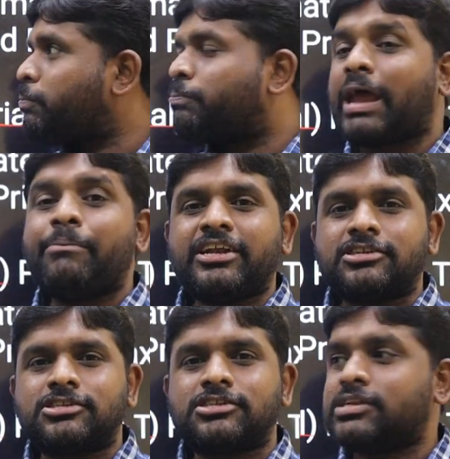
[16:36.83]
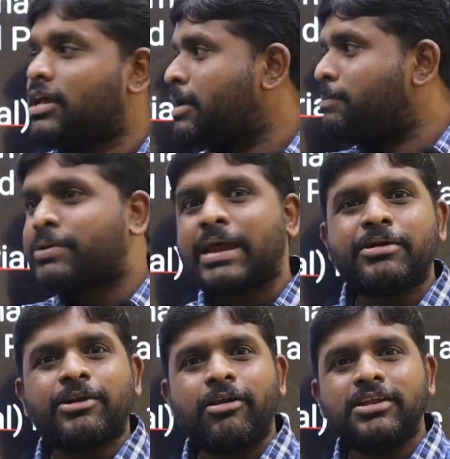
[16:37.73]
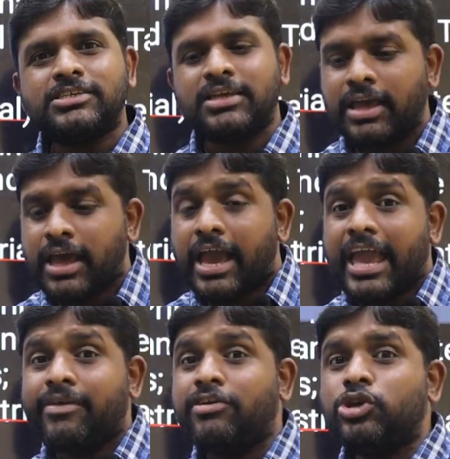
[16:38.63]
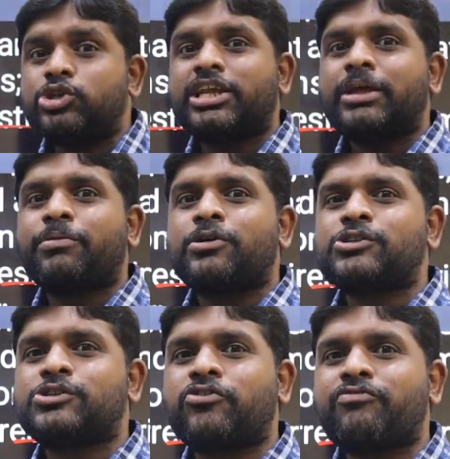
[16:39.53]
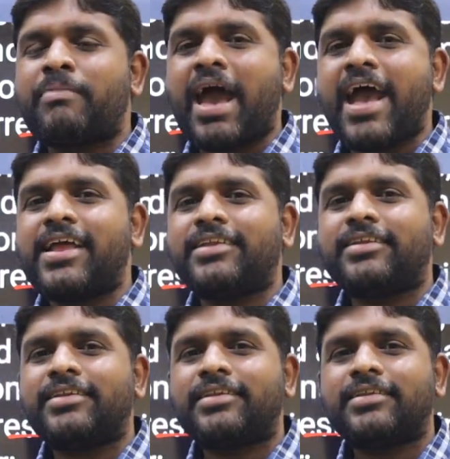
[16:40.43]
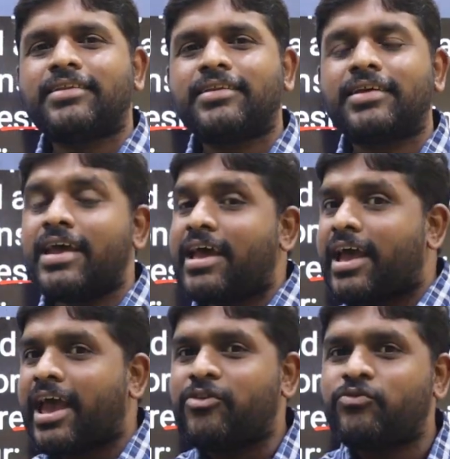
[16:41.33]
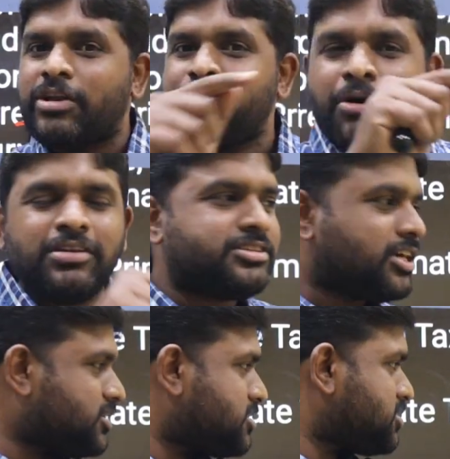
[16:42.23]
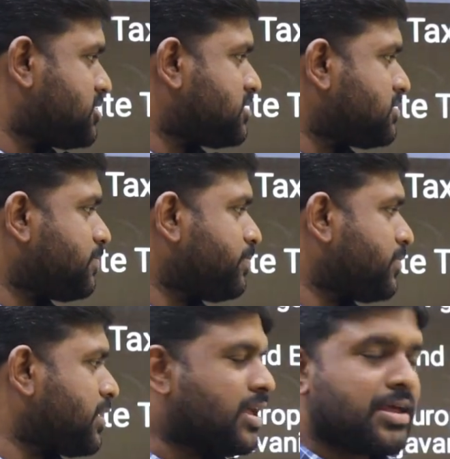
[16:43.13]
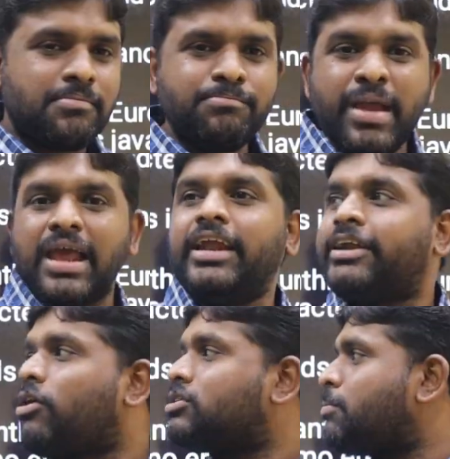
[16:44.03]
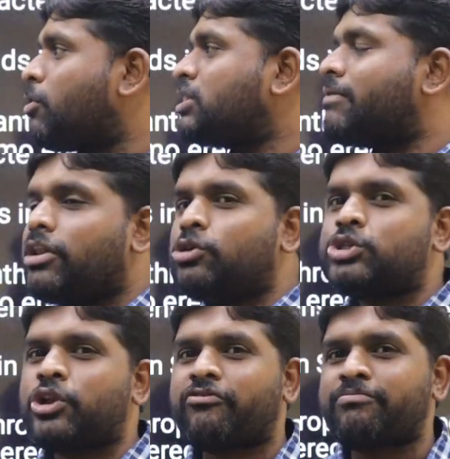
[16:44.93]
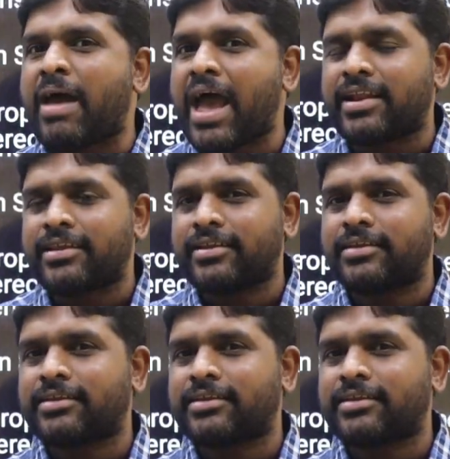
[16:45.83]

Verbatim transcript: So primates, primatology, evolutionary process of man. And 1.6 mainly talks about the evolution of man.